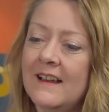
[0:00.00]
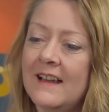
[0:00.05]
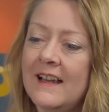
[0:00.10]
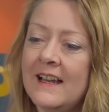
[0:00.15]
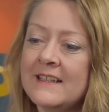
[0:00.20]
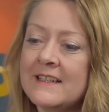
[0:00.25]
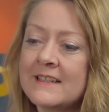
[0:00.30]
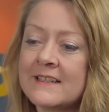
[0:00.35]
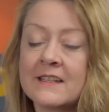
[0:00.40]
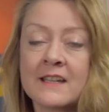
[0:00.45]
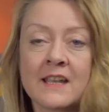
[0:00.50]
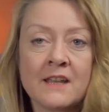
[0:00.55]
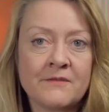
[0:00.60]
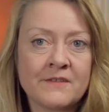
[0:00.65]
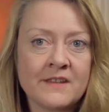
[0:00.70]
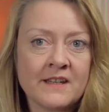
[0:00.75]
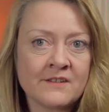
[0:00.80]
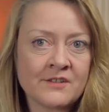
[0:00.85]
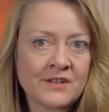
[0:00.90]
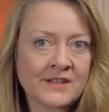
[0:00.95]
And it's the gift
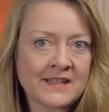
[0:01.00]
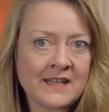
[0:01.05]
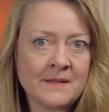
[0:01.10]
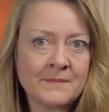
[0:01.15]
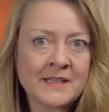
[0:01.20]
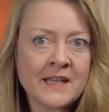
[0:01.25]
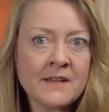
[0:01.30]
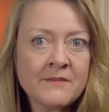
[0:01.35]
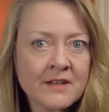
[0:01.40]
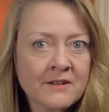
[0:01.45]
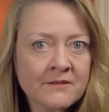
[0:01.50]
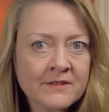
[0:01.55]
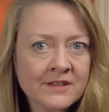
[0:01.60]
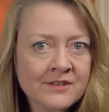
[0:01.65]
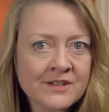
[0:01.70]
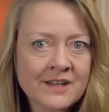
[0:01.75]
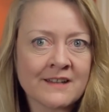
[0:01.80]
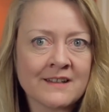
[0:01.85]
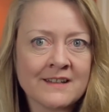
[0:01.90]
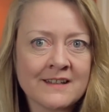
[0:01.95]
that just keeps giving for the
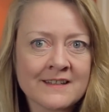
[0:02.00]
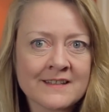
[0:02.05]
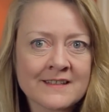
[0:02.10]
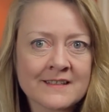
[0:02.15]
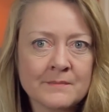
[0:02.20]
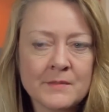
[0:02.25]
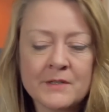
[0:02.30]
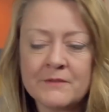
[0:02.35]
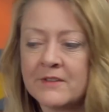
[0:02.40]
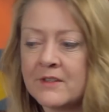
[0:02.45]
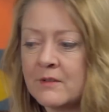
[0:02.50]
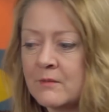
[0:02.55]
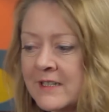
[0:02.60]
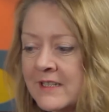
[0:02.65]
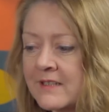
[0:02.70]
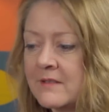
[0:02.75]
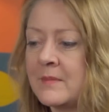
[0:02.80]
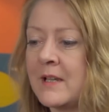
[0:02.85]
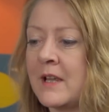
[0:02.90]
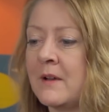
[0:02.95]
journalists. But for the
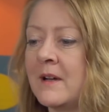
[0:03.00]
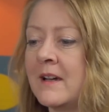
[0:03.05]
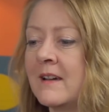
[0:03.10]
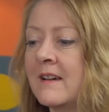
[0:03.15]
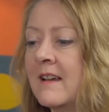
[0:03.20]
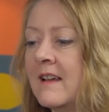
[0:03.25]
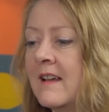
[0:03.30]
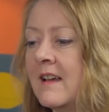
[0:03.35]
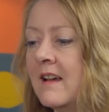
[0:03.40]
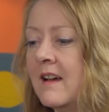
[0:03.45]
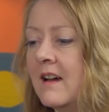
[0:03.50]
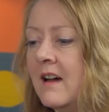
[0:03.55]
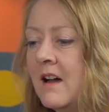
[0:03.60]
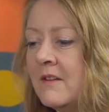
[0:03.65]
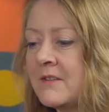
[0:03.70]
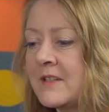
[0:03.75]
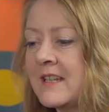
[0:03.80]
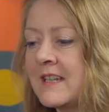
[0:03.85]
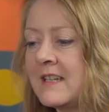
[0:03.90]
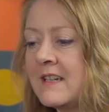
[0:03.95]
whistleblower,
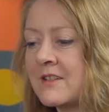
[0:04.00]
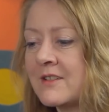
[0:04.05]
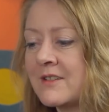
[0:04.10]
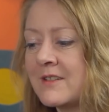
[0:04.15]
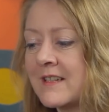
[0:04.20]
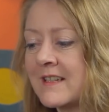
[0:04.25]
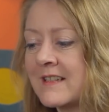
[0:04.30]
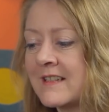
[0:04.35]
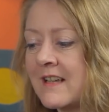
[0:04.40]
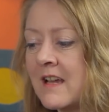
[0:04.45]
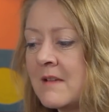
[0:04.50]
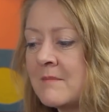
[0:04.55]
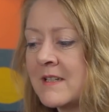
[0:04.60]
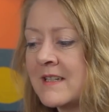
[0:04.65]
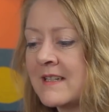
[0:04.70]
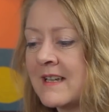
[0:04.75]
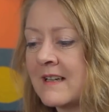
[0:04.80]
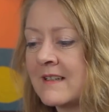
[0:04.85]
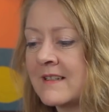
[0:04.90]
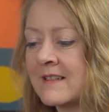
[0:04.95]
after the initial
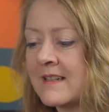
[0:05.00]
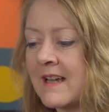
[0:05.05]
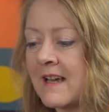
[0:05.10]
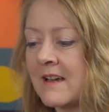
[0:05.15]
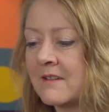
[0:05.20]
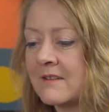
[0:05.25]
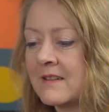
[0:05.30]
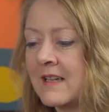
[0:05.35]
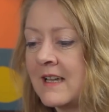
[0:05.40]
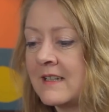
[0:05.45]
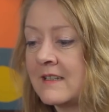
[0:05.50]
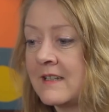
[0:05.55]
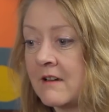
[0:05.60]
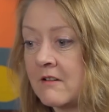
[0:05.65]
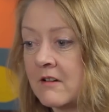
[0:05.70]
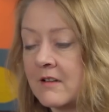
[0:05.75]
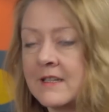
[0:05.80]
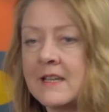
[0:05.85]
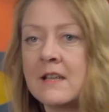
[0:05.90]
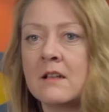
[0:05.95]
excitement dies down and
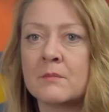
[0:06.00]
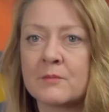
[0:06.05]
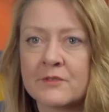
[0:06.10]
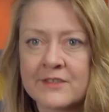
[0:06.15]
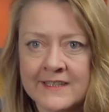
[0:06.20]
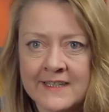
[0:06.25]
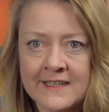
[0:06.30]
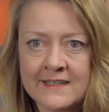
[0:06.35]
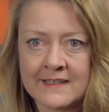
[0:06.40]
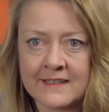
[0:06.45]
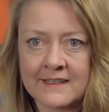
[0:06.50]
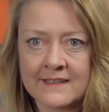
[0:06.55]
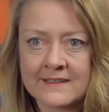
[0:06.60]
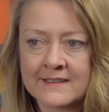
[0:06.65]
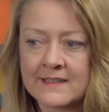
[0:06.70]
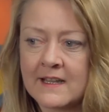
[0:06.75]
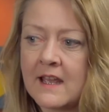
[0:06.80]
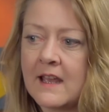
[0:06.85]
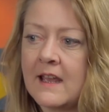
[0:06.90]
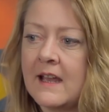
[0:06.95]
there are legal
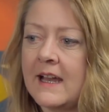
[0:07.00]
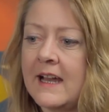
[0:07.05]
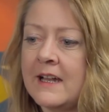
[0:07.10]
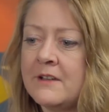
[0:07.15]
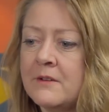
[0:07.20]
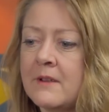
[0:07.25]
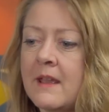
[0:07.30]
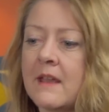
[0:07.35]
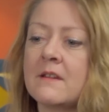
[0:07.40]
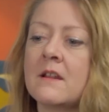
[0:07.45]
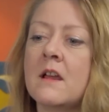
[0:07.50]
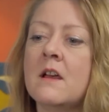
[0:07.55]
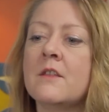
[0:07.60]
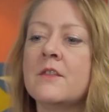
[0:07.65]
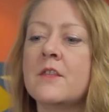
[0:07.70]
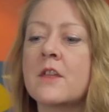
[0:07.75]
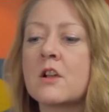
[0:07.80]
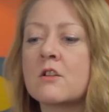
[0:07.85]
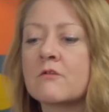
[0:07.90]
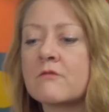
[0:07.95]
proceedings, and you get
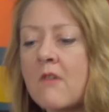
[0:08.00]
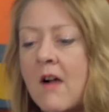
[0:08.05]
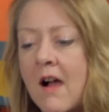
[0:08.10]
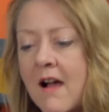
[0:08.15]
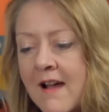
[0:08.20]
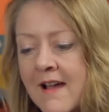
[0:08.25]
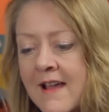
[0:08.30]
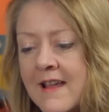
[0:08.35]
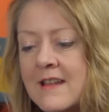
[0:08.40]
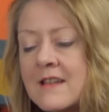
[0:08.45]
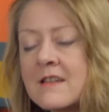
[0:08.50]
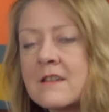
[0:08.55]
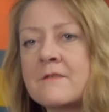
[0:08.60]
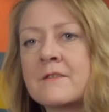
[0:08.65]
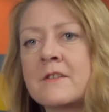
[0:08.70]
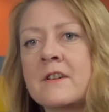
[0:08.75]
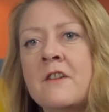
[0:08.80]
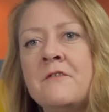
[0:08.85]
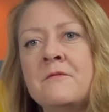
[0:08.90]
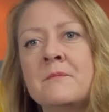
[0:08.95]
the grind
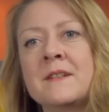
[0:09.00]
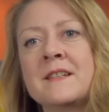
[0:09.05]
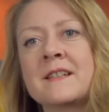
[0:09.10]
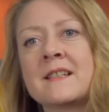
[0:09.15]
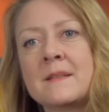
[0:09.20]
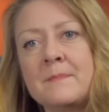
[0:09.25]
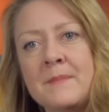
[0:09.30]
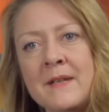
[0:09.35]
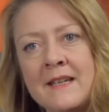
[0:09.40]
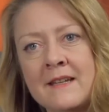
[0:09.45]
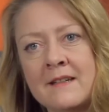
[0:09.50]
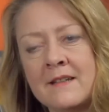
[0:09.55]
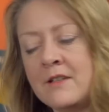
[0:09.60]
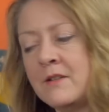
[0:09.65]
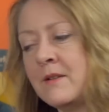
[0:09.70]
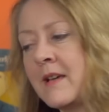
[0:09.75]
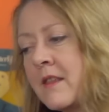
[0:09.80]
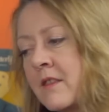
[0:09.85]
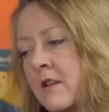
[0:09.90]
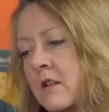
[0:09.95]
of government spin and
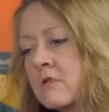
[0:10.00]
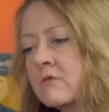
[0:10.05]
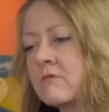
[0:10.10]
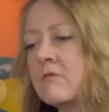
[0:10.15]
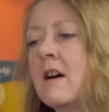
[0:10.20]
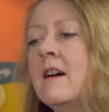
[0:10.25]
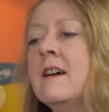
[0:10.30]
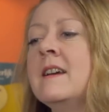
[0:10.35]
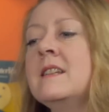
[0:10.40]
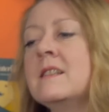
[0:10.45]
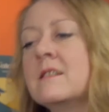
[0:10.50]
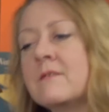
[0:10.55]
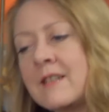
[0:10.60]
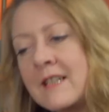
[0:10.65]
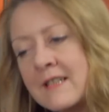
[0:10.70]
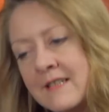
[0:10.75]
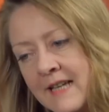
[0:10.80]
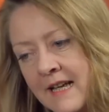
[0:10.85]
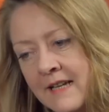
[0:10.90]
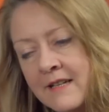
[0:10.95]
you get the grind of the
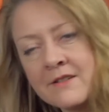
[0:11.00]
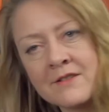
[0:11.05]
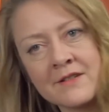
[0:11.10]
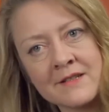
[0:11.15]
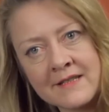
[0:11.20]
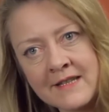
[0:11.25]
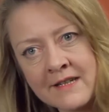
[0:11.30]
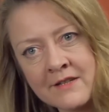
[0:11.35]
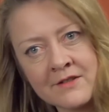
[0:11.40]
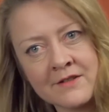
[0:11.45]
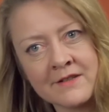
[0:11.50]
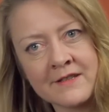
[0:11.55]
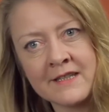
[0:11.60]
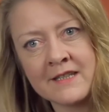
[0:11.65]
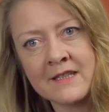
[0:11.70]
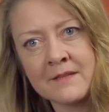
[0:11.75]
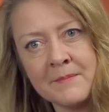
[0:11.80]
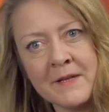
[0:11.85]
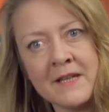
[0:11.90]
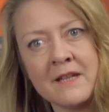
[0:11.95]
intelligence agency
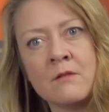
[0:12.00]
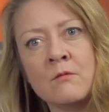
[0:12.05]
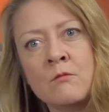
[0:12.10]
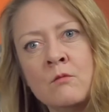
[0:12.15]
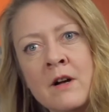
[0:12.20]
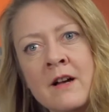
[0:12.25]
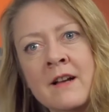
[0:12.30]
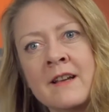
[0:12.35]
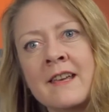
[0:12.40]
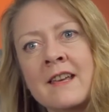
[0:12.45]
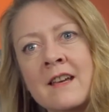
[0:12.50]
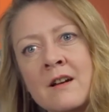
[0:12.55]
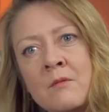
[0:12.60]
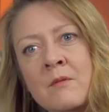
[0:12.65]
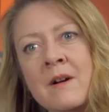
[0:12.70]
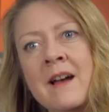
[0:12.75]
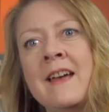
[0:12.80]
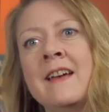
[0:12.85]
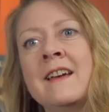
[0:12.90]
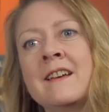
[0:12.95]
spin working
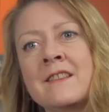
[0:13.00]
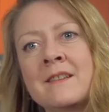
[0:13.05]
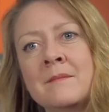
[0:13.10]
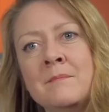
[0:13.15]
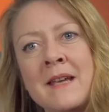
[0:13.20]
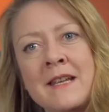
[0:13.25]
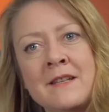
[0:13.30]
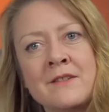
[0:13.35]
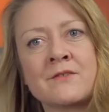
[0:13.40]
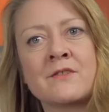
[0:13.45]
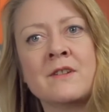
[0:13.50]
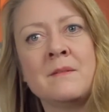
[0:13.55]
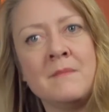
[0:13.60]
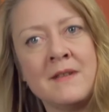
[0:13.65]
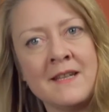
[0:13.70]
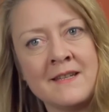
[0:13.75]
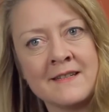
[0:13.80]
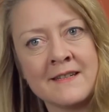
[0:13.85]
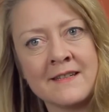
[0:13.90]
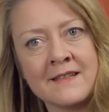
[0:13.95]
away at the mainstream
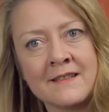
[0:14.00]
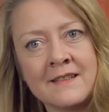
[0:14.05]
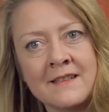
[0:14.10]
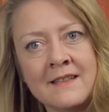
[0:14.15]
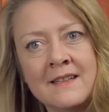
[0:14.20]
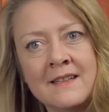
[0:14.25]
media,